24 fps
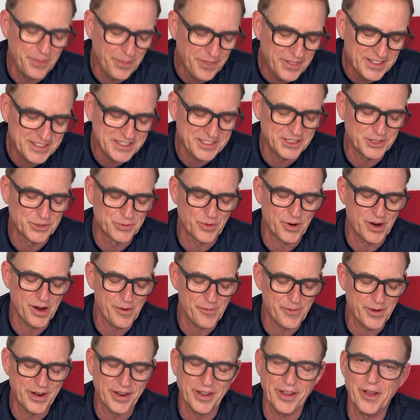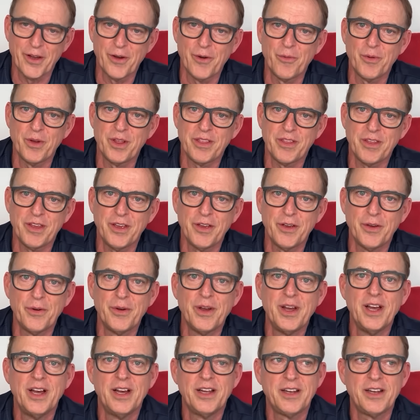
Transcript: This is where I want to go with you,